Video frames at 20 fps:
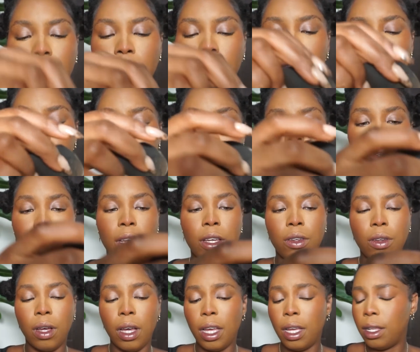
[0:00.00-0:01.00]
If you feel like
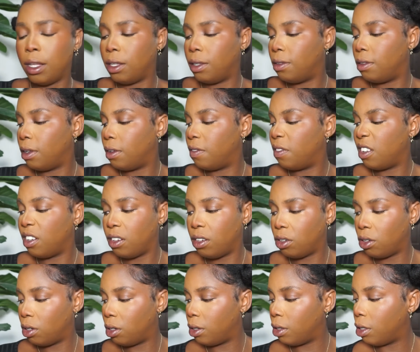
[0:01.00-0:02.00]
your eyelids are very
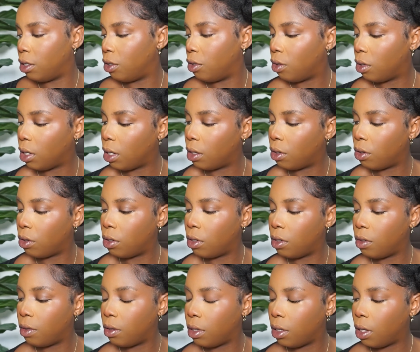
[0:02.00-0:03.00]
oily, you can
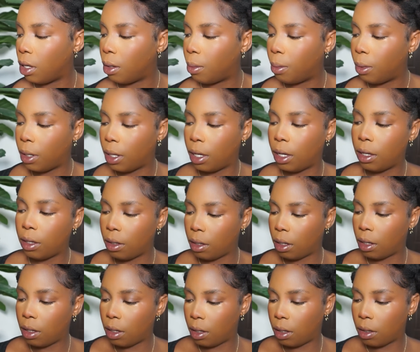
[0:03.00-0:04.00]
honestly apply
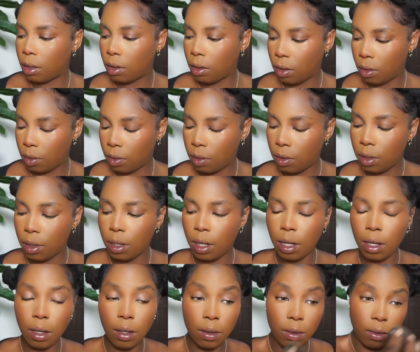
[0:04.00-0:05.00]

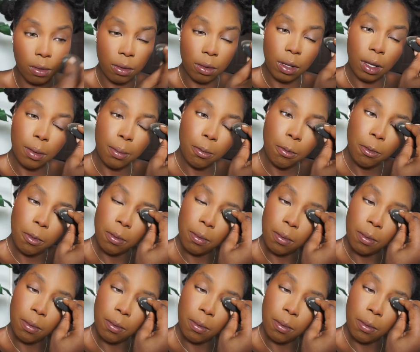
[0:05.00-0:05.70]
concealer to them.